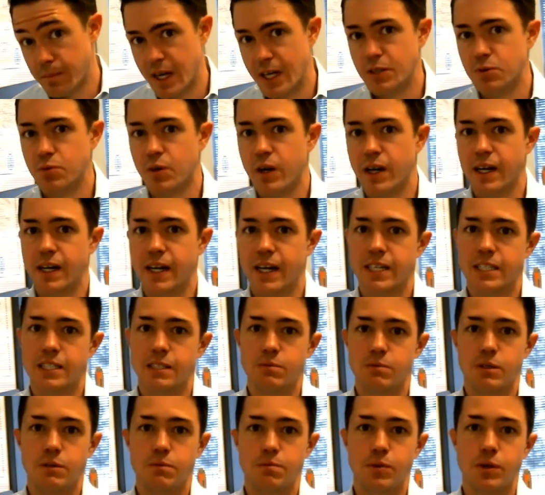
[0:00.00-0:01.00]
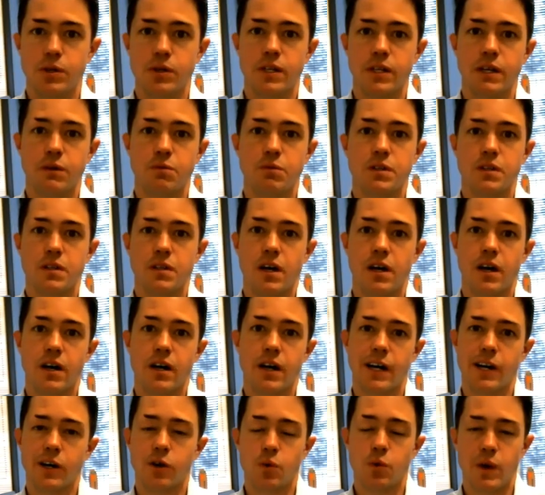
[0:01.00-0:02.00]
That's why it has to be pulling with a lot
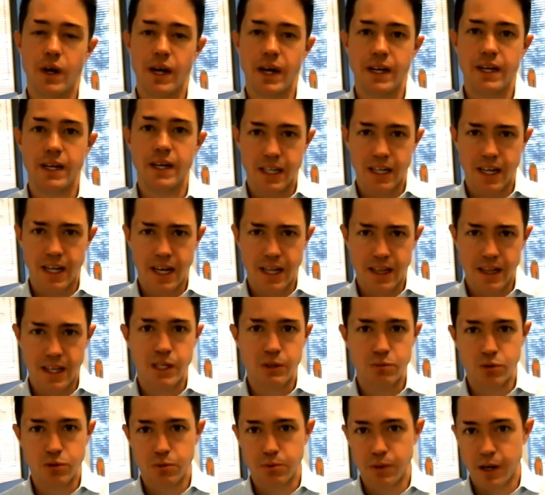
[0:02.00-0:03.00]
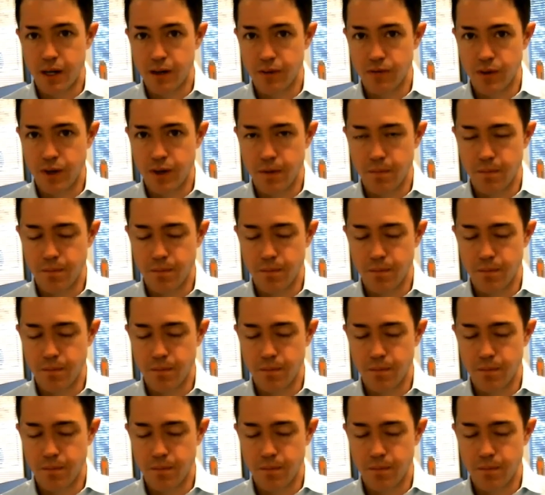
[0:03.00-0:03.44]
higher weight to get minimal benefit.